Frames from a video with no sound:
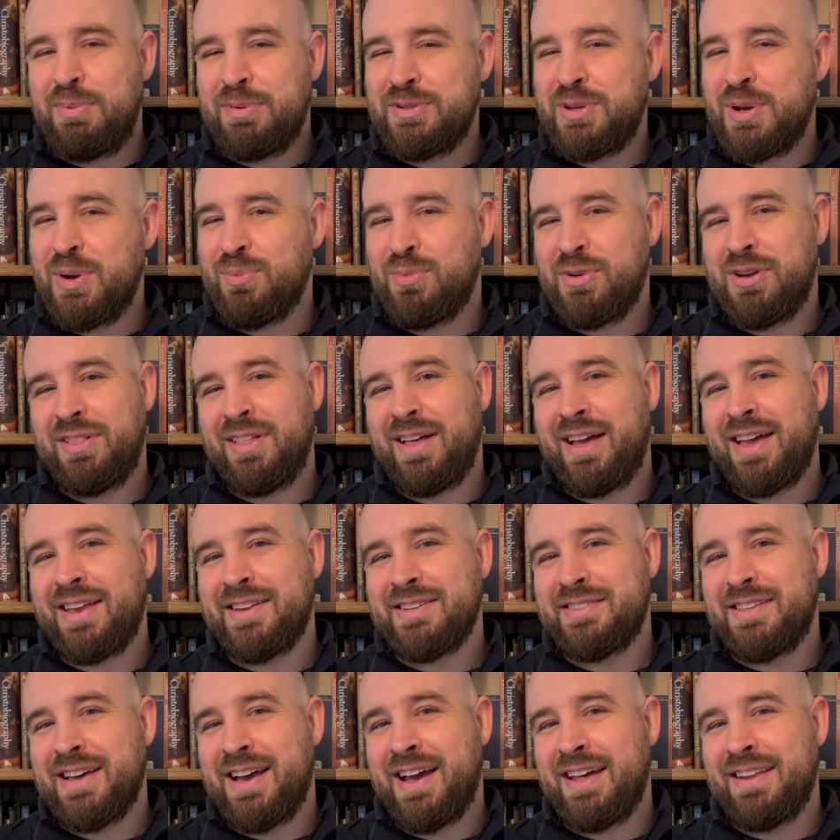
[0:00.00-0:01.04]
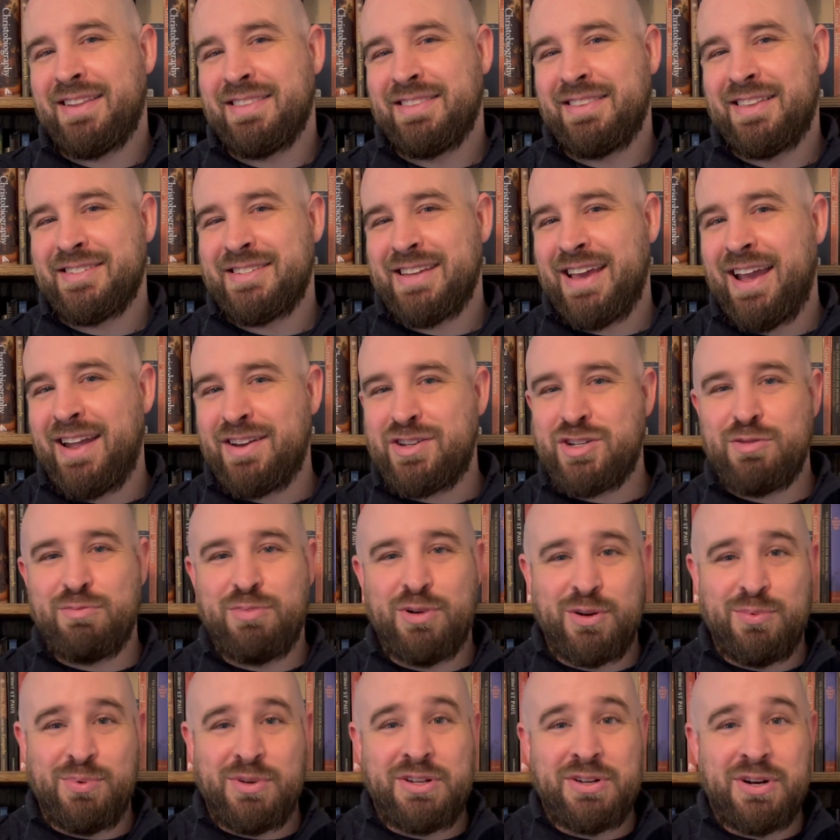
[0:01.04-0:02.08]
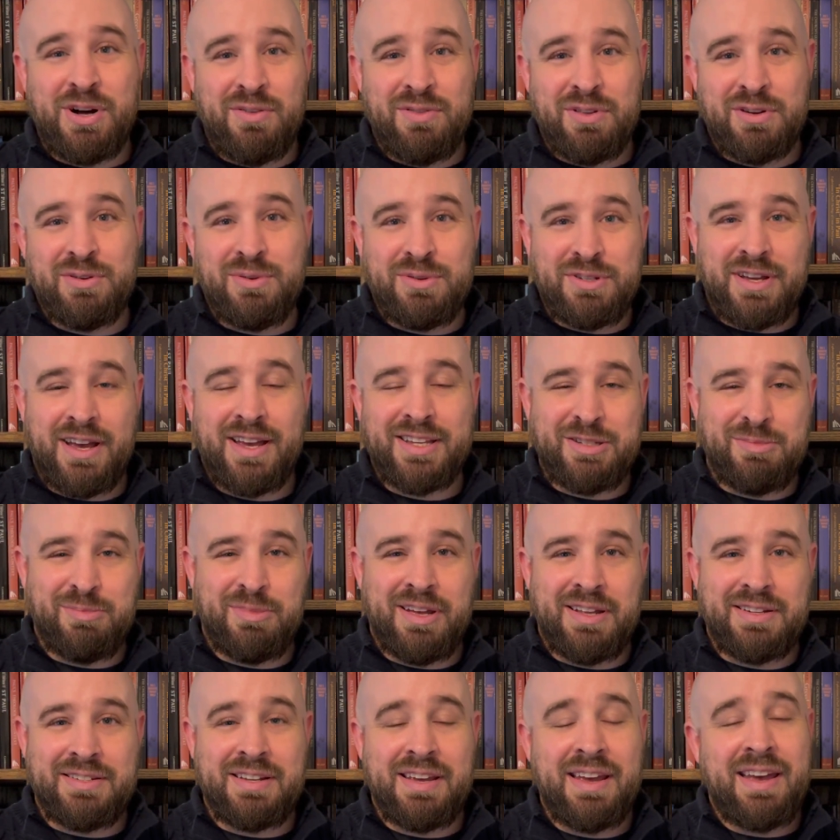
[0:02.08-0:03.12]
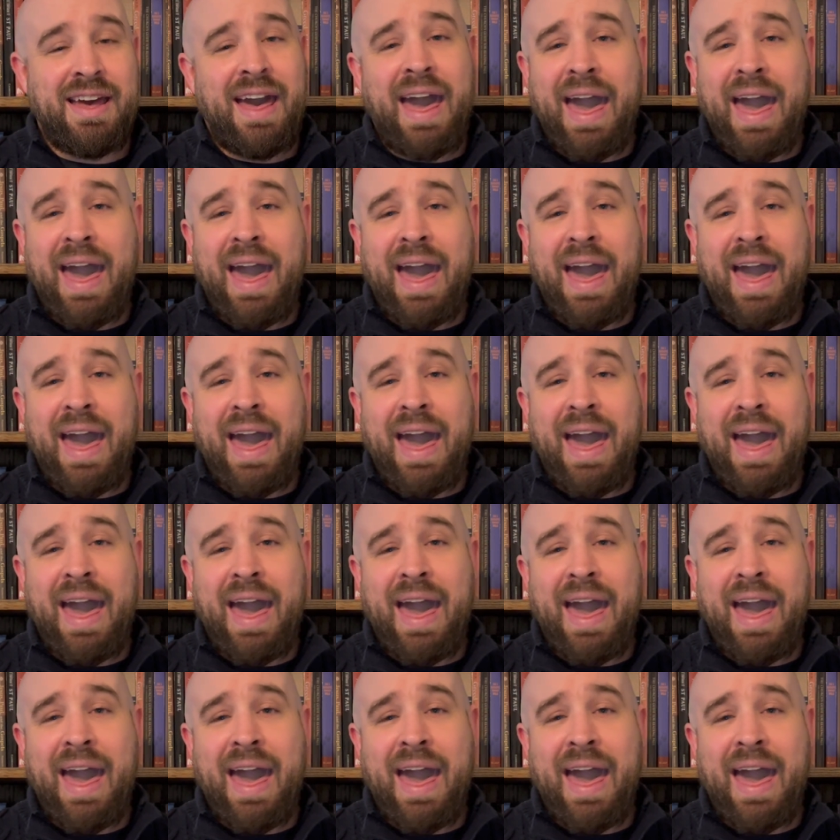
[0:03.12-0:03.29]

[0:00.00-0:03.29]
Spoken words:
don't realize that this ancient book we call the New Testament